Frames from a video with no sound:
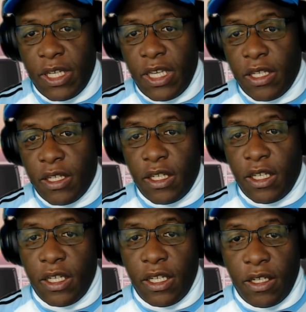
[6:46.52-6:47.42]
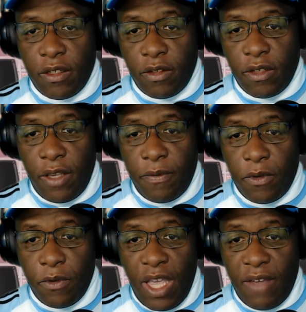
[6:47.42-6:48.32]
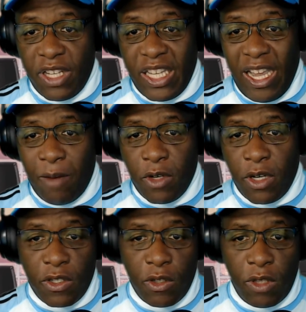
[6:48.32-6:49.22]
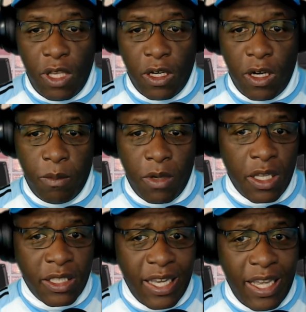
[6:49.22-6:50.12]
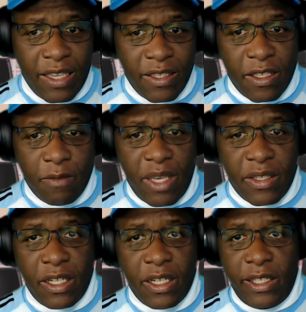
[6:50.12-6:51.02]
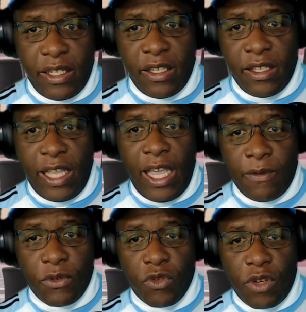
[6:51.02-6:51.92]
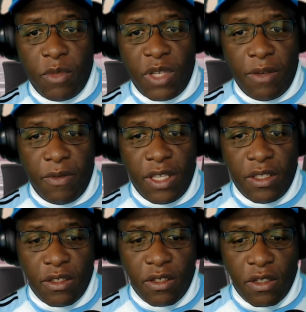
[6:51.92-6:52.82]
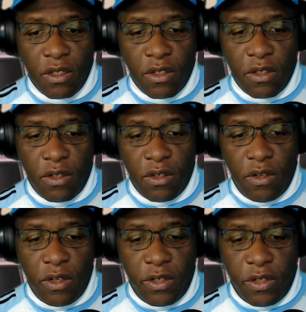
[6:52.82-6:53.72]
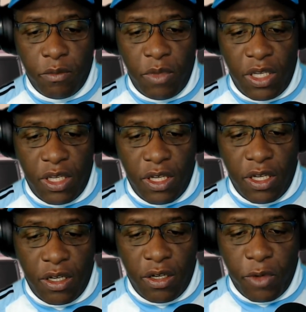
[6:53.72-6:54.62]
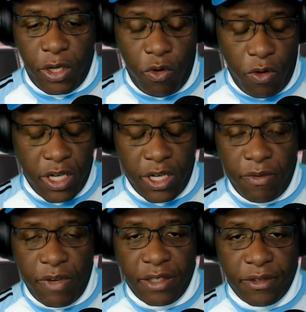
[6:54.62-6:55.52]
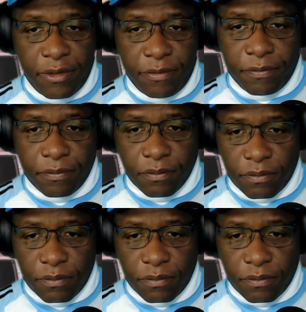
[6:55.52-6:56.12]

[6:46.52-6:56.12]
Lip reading: speaking, if you have a camera, it's no longer a podcast. It's basically a live streaming event, or it could be a recorded event.